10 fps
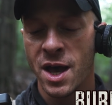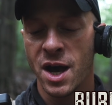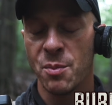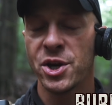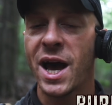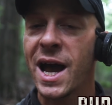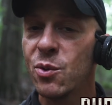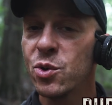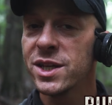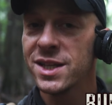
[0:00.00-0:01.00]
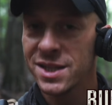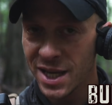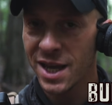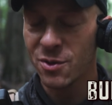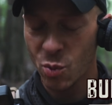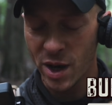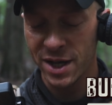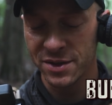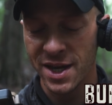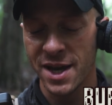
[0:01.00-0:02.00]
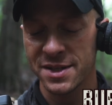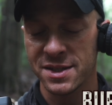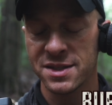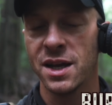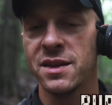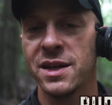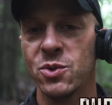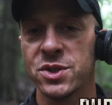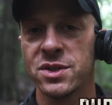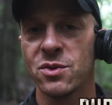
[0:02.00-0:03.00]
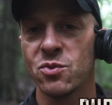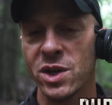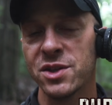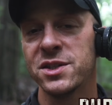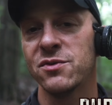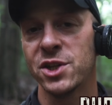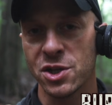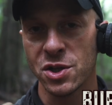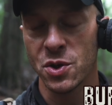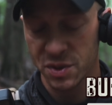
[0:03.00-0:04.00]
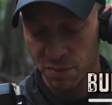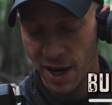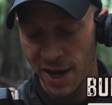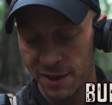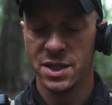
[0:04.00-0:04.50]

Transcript: But I would take a wild guess and say that it was relatively close by,